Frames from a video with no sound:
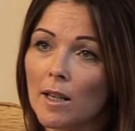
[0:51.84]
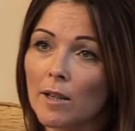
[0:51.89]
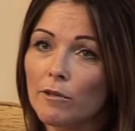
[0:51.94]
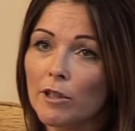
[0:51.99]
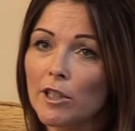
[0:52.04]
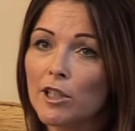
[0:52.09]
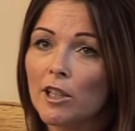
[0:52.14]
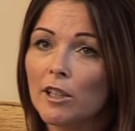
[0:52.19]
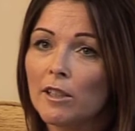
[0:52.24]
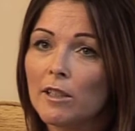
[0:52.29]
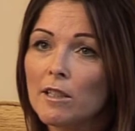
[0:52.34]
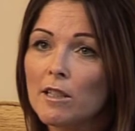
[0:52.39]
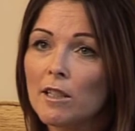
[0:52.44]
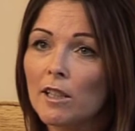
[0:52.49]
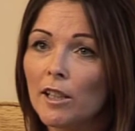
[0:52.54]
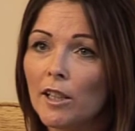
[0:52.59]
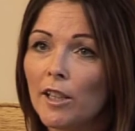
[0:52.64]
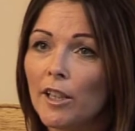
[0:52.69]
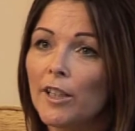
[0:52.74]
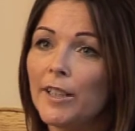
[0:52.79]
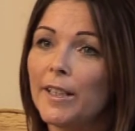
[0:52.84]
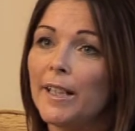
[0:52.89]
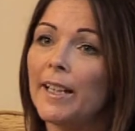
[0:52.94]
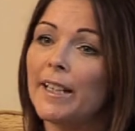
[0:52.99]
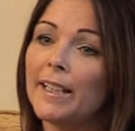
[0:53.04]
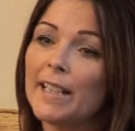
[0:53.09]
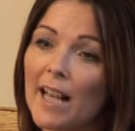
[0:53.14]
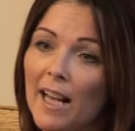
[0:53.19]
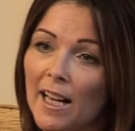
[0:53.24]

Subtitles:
Returning to learning